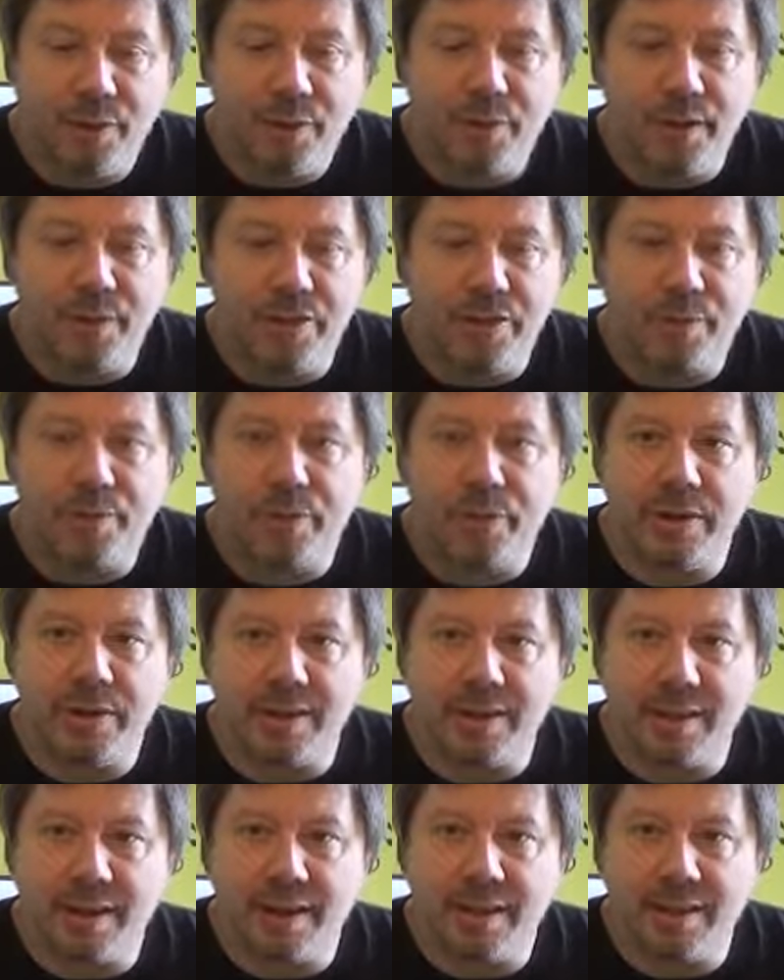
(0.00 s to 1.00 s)
We're just putting
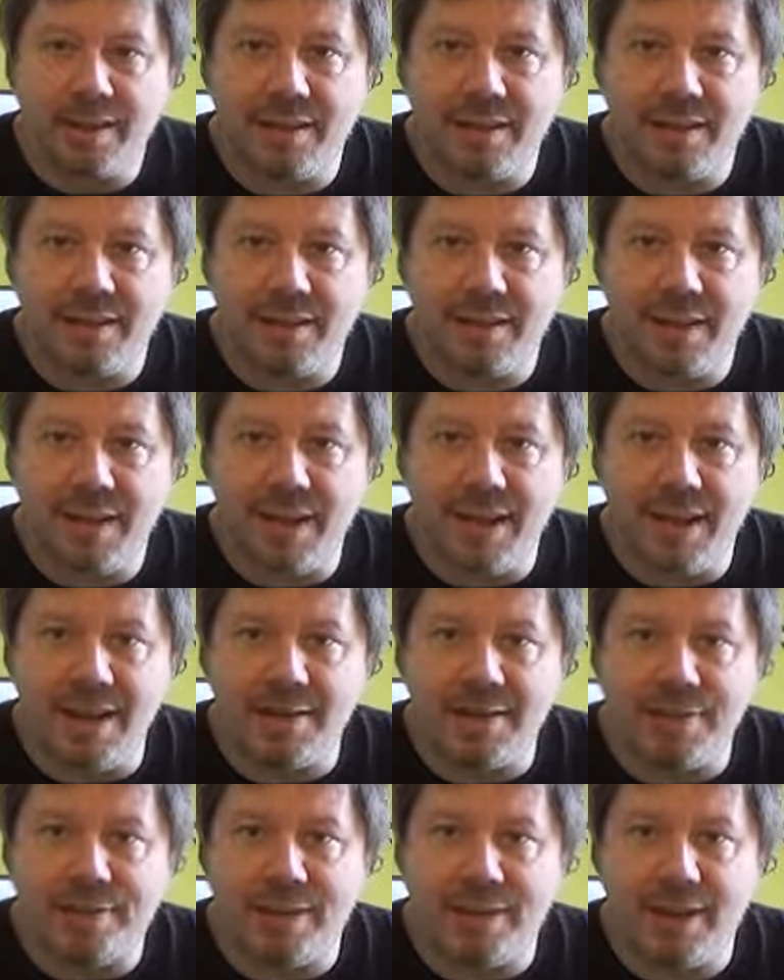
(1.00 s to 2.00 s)
together
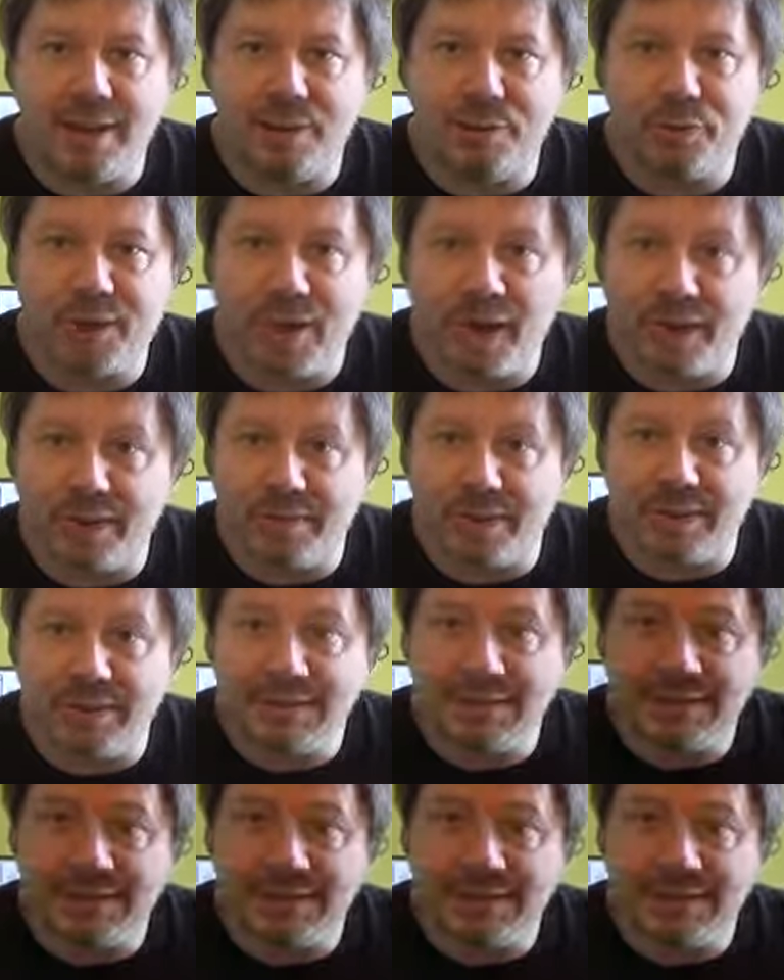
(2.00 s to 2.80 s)
the final cover